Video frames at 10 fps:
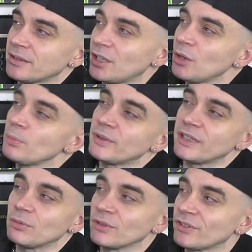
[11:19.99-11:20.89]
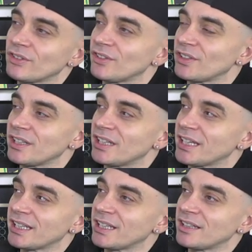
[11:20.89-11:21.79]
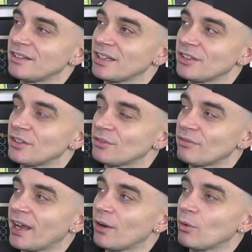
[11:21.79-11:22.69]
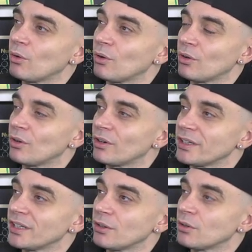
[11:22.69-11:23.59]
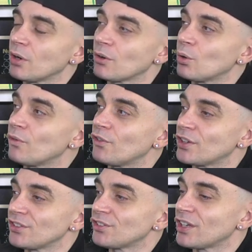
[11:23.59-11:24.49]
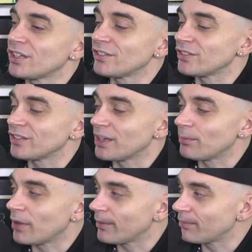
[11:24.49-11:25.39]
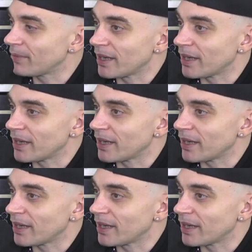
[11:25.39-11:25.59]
nobody wants to see their kids under threat or you know a call for concern is that they might